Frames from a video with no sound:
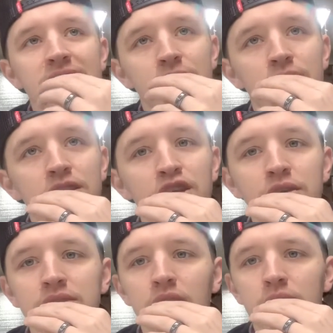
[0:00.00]
So then
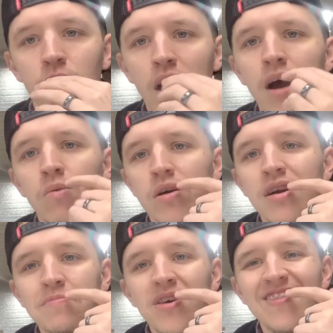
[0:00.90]
he's like, well, we're
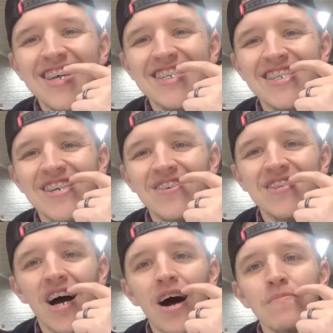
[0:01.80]
gonna move these two
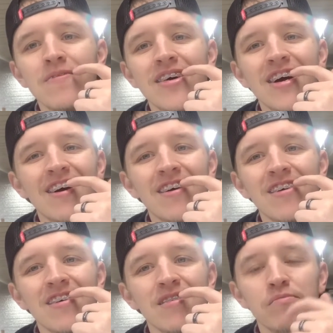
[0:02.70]
top
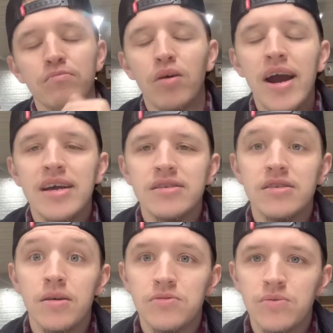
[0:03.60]

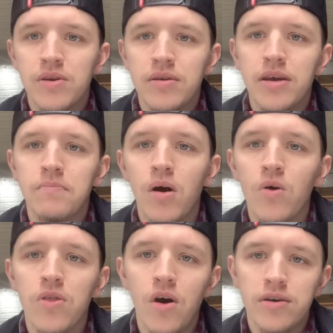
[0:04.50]
brackets up so we can get
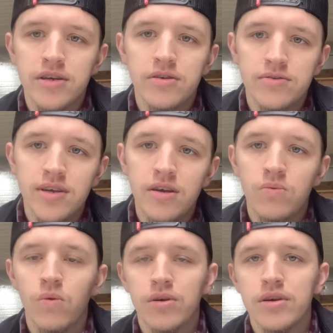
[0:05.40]
both on, get your
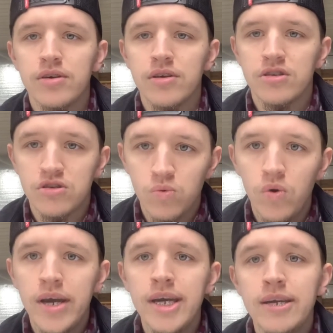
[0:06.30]
teeth working. I was like,
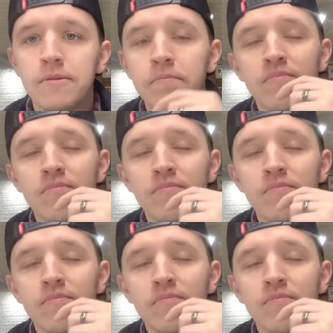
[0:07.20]
sweet.